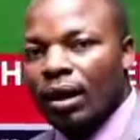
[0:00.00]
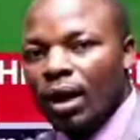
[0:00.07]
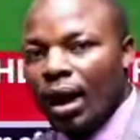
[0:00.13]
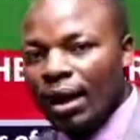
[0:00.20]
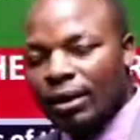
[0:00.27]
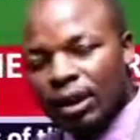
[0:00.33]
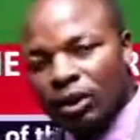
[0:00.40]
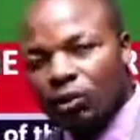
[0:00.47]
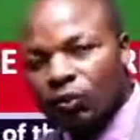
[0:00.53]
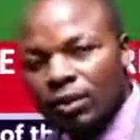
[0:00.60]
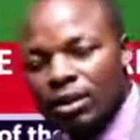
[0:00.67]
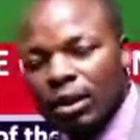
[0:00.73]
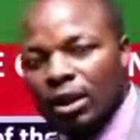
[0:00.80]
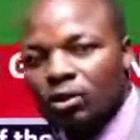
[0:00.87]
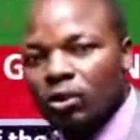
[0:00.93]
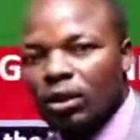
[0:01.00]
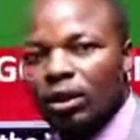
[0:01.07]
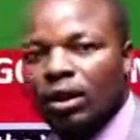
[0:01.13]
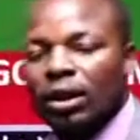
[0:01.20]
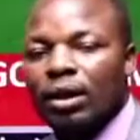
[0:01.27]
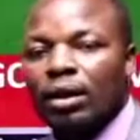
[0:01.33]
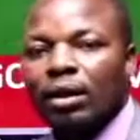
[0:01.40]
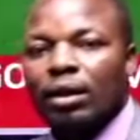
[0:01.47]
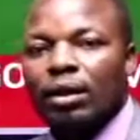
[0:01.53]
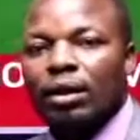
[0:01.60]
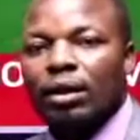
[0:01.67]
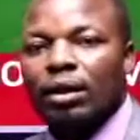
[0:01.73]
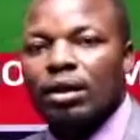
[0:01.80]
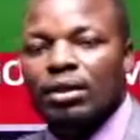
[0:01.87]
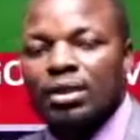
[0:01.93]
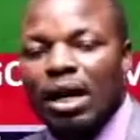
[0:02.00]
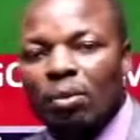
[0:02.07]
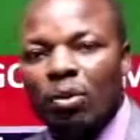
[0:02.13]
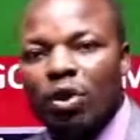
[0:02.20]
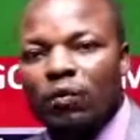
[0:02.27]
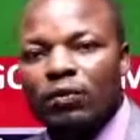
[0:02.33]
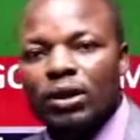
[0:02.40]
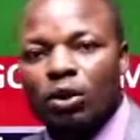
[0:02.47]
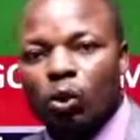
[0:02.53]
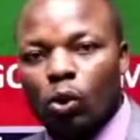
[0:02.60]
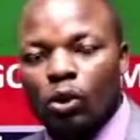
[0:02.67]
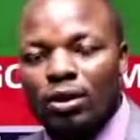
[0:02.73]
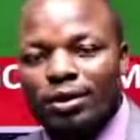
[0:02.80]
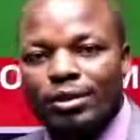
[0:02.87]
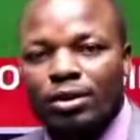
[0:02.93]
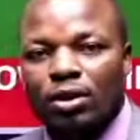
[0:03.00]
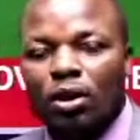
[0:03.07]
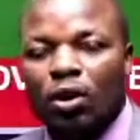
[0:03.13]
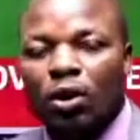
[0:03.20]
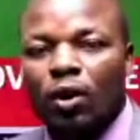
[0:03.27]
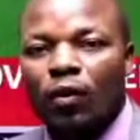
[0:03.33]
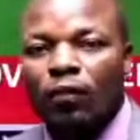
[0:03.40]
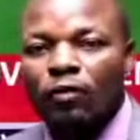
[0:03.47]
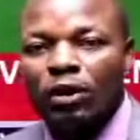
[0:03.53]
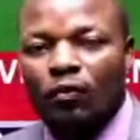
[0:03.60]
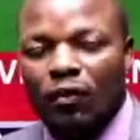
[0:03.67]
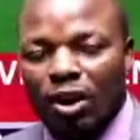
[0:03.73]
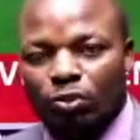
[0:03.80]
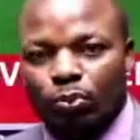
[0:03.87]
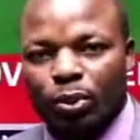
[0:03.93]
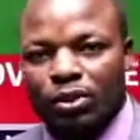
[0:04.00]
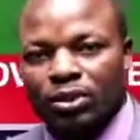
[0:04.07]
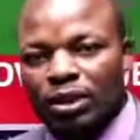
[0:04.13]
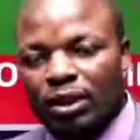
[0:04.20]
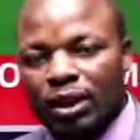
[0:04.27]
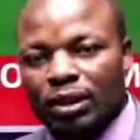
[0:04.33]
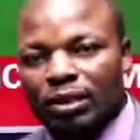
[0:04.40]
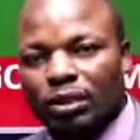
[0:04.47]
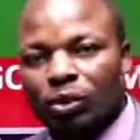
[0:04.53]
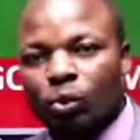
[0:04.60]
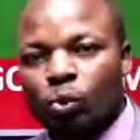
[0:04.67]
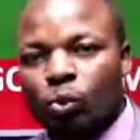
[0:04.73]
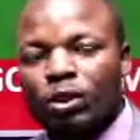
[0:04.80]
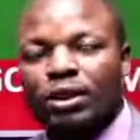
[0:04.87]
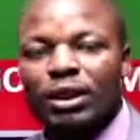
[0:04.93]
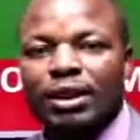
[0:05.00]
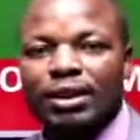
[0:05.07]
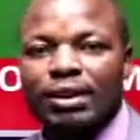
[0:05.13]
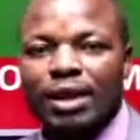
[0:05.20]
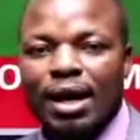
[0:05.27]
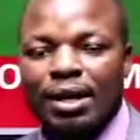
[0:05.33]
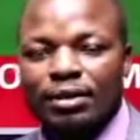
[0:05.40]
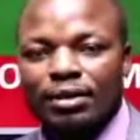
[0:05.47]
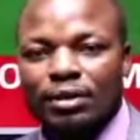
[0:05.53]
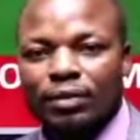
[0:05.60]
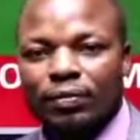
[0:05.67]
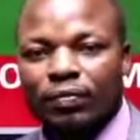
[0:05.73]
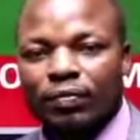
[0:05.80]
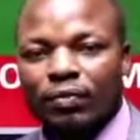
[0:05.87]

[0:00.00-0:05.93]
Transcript: the end of this lesson, some of the roles of the vice president, what he does.